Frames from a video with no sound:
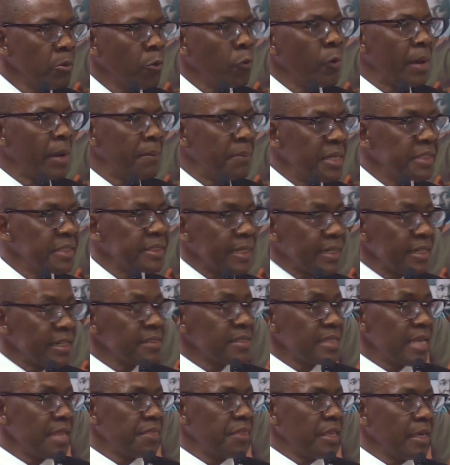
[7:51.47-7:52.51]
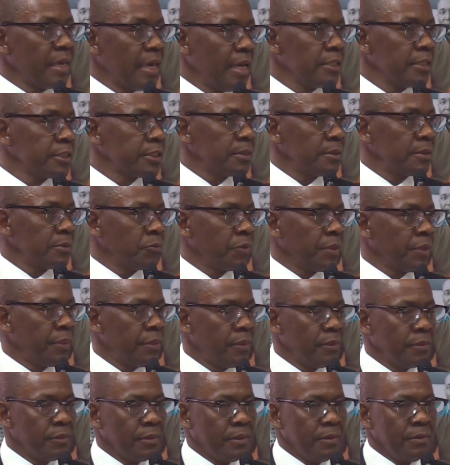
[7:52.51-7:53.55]
We are measuring something else
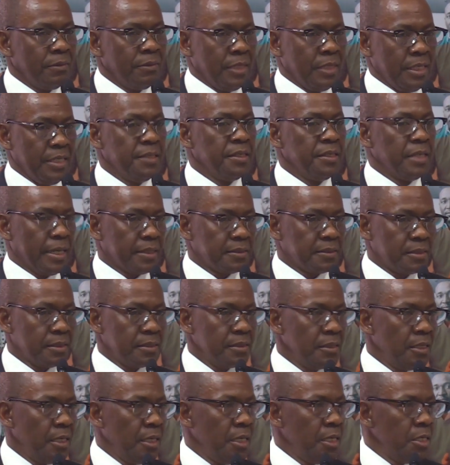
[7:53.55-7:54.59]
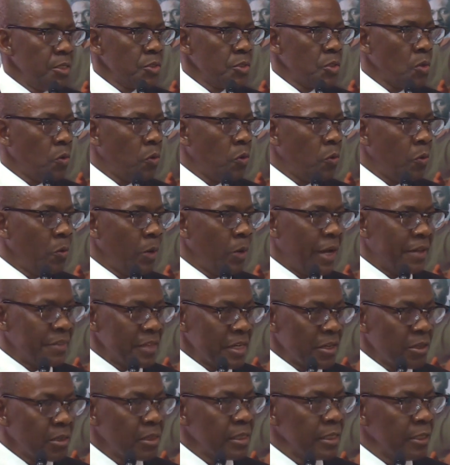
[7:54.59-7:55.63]
with the index. So I
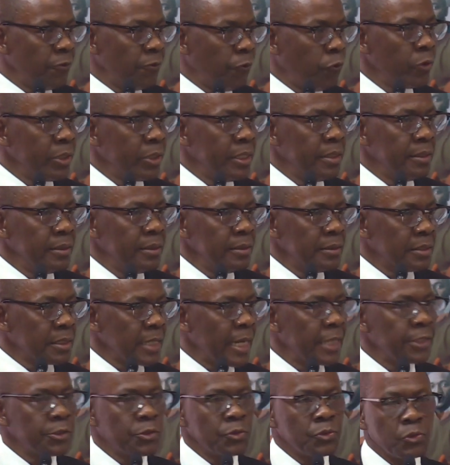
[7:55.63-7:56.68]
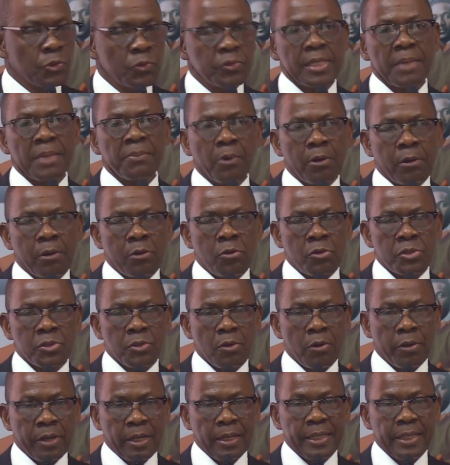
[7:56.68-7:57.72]
think if we try to do some cross
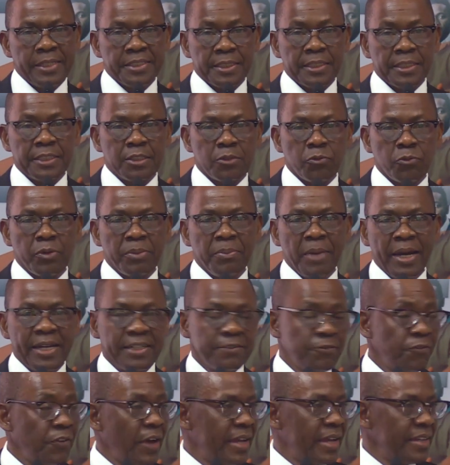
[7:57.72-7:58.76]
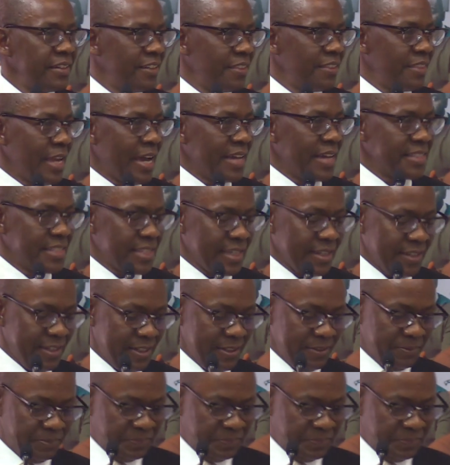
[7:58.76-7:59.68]
correlations, we might find the answer.